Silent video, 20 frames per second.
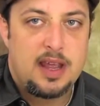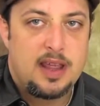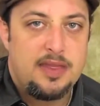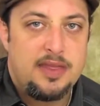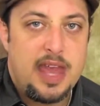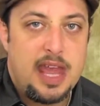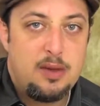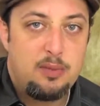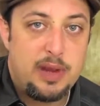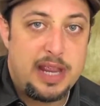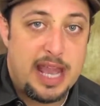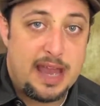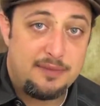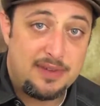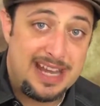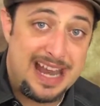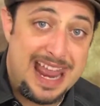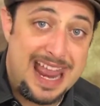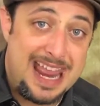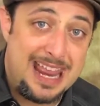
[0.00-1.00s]
Then we have
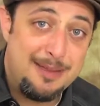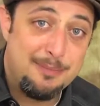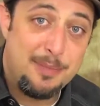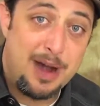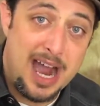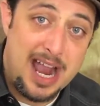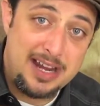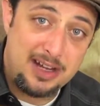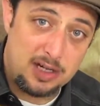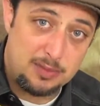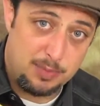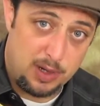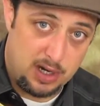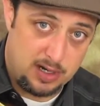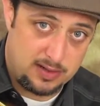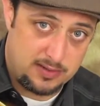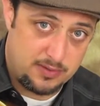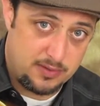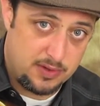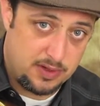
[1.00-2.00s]
an A minor
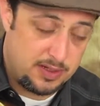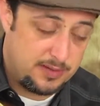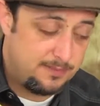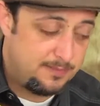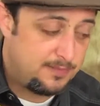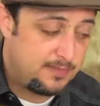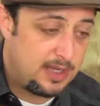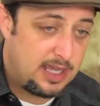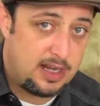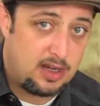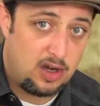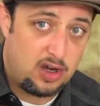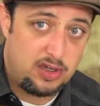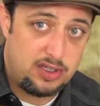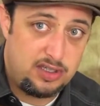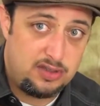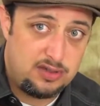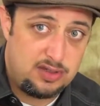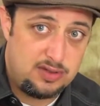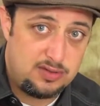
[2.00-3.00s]
bar chord, and all
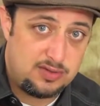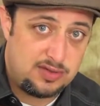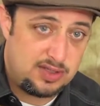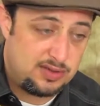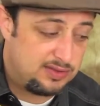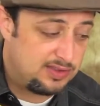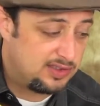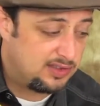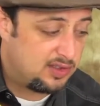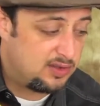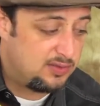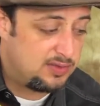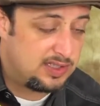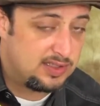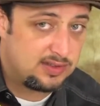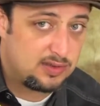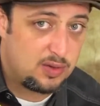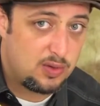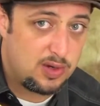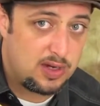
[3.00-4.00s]
you do is you scoot
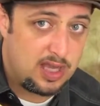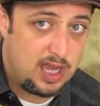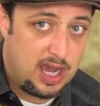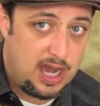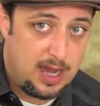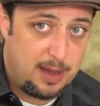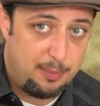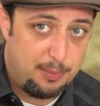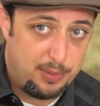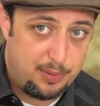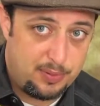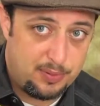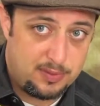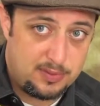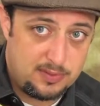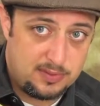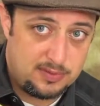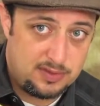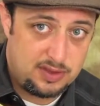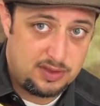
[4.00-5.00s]
this chord up
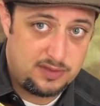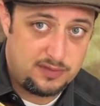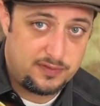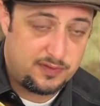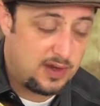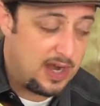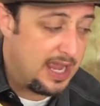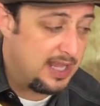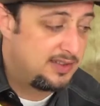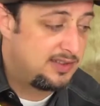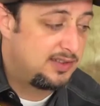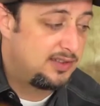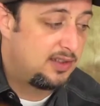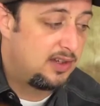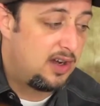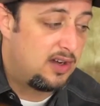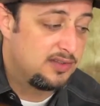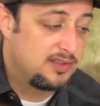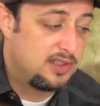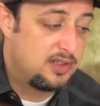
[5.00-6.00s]
2 frets,
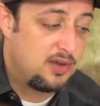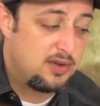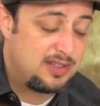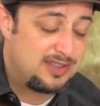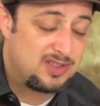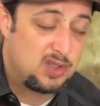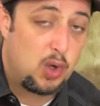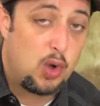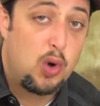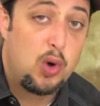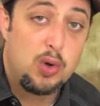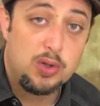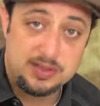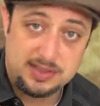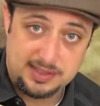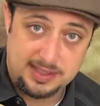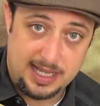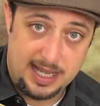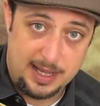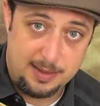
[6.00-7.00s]
also known as a whole
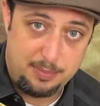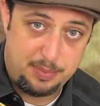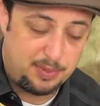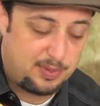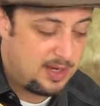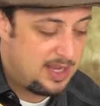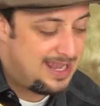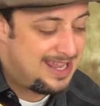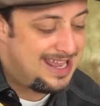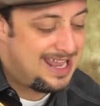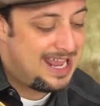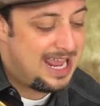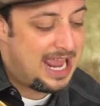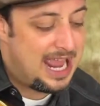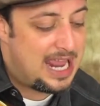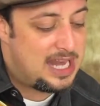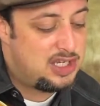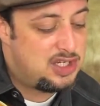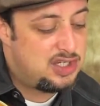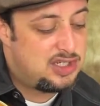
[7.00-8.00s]
step,
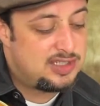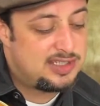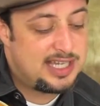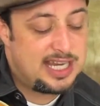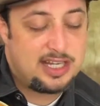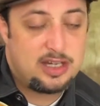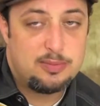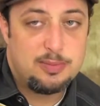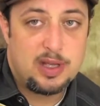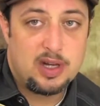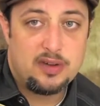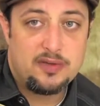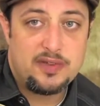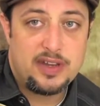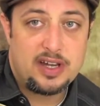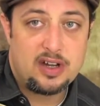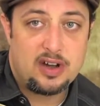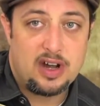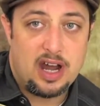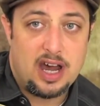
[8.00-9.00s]
and you just take your middle
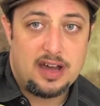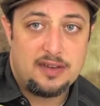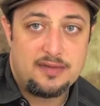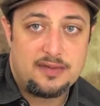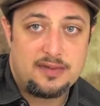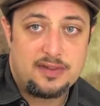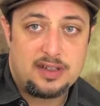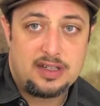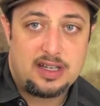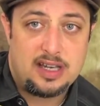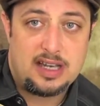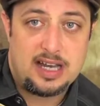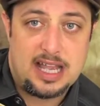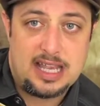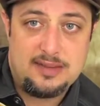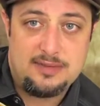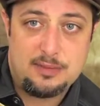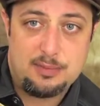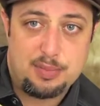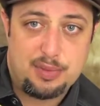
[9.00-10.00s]
finger off, and
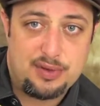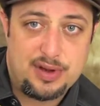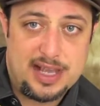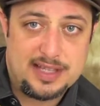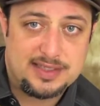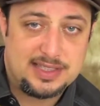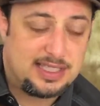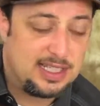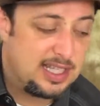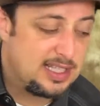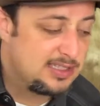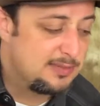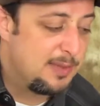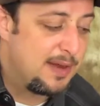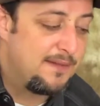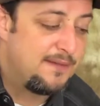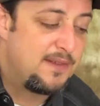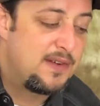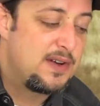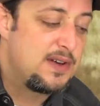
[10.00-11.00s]
I even press it against
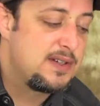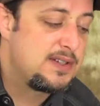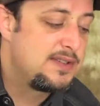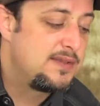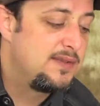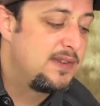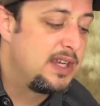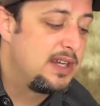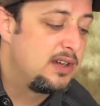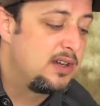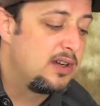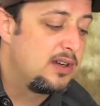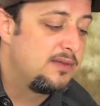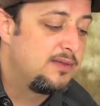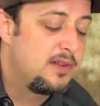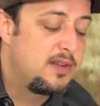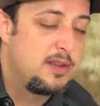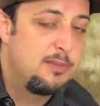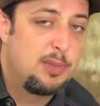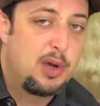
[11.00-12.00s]
my first finger
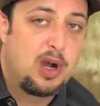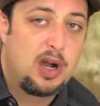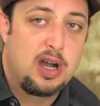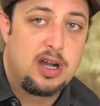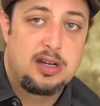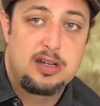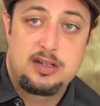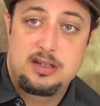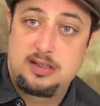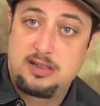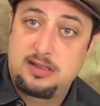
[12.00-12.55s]
for the bar.